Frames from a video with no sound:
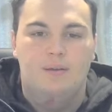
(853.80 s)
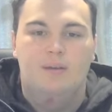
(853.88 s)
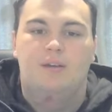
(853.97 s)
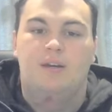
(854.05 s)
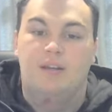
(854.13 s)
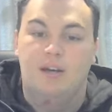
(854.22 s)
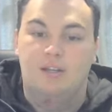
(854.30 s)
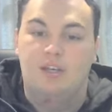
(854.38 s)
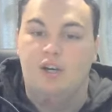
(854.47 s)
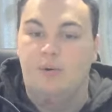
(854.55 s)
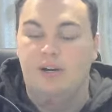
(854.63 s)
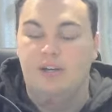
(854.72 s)
Kanan
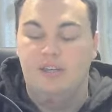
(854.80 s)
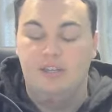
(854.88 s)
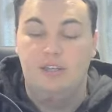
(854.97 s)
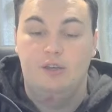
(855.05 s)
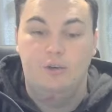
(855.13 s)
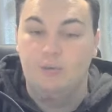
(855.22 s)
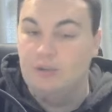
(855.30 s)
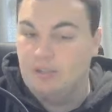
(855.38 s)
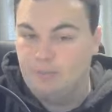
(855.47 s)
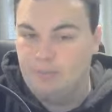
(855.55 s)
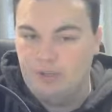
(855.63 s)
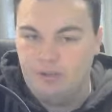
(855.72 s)
Kawahi, who he
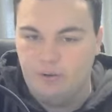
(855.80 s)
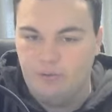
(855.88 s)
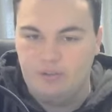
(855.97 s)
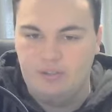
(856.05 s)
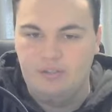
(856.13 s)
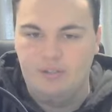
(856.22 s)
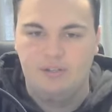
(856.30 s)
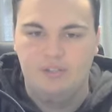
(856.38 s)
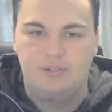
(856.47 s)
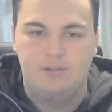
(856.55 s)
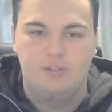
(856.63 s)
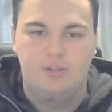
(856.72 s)
did beat on the Contender
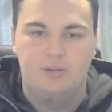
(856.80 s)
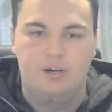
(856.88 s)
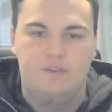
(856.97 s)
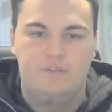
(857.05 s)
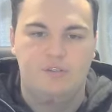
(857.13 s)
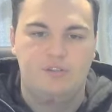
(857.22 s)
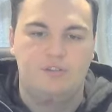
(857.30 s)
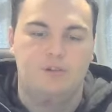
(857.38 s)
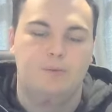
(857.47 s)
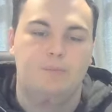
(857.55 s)
Series two and a half years ago.